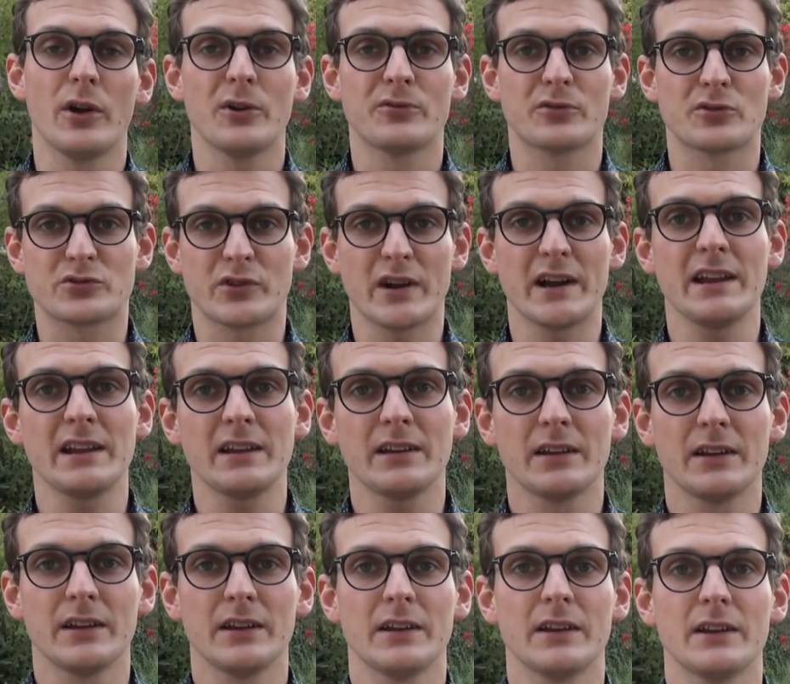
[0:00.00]
for trading
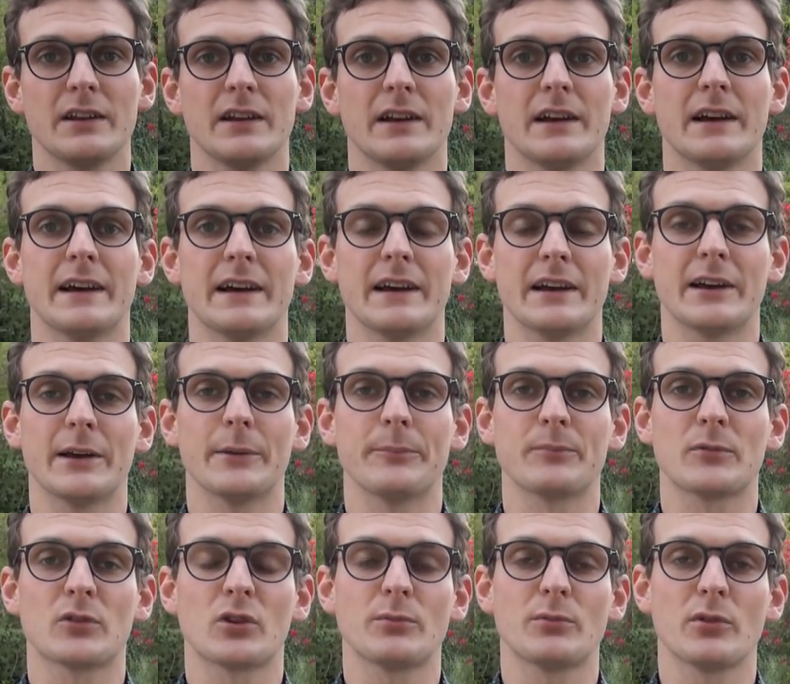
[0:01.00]

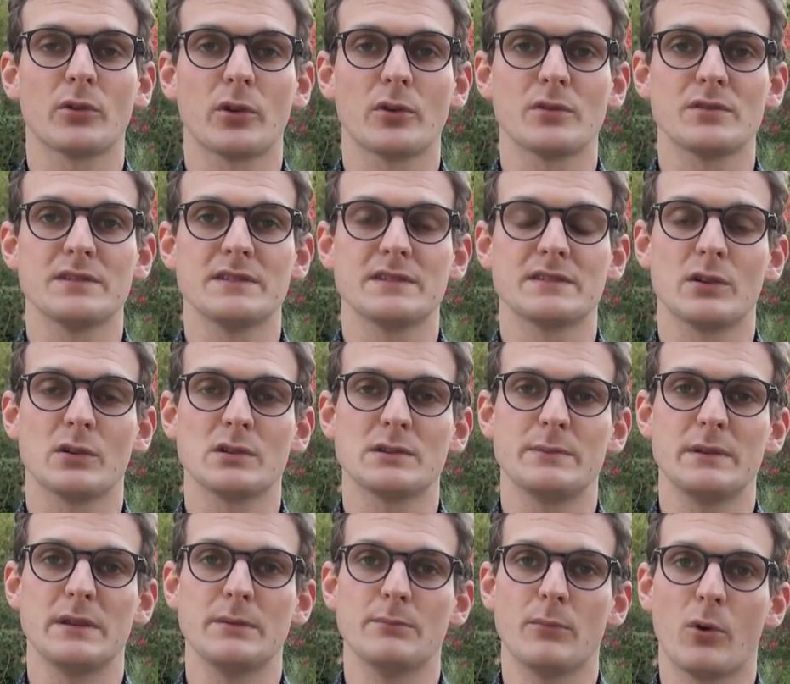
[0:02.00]
cryptocurrencies is going to
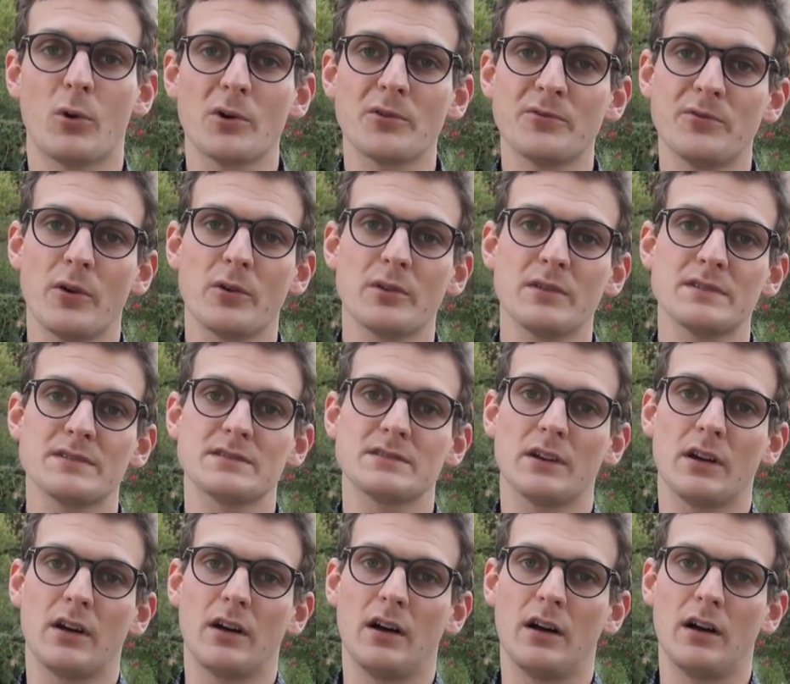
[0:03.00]
be more focused
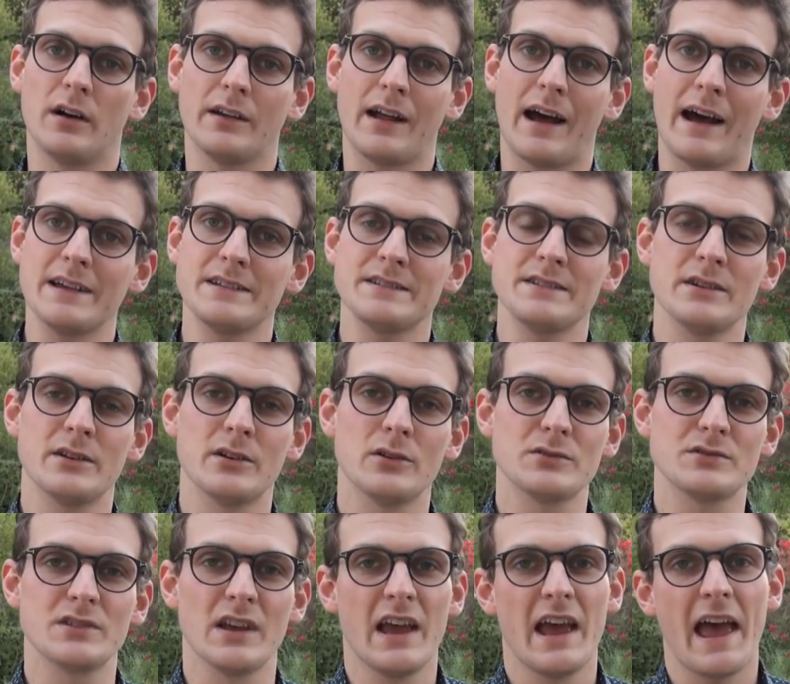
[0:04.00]
on
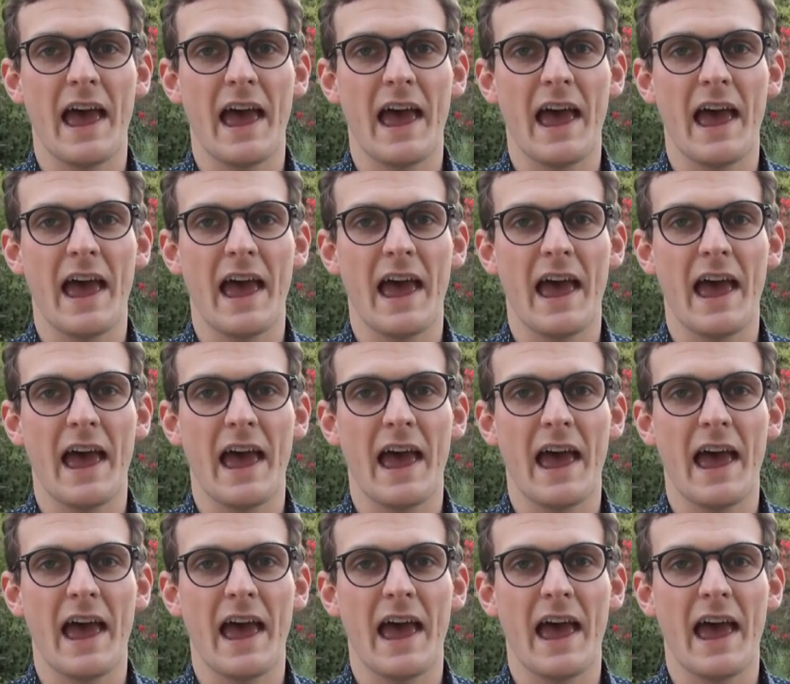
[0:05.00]
ICOs